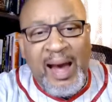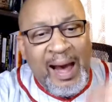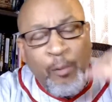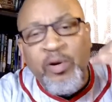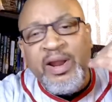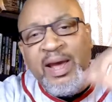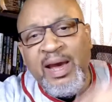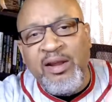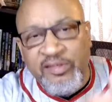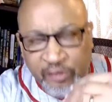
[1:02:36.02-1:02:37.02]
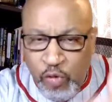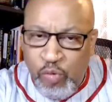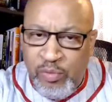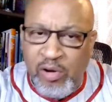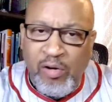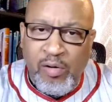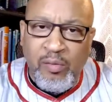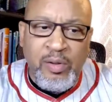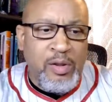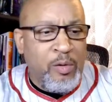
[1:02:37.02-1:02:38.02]
I would have had a Zoom
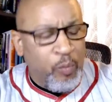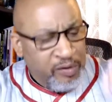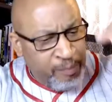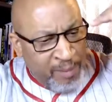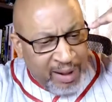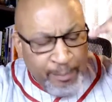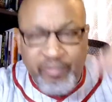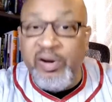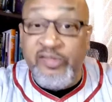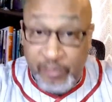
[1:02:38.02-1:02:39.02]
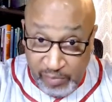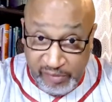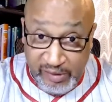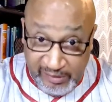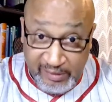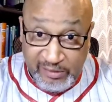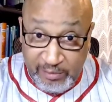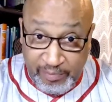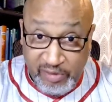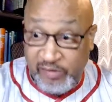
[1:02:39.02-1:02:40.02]
call with my principals and
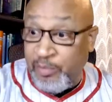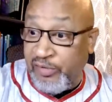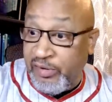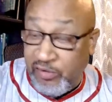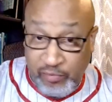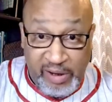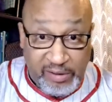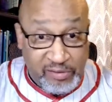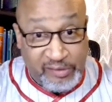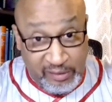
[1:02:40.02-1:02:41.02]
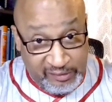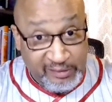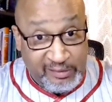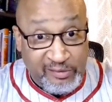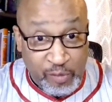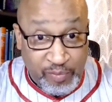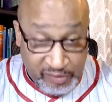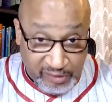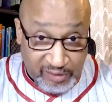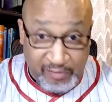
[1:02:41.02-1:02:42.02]
assistant principals and directors and assistant
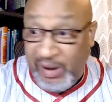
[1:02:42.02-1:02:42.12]
superintendents,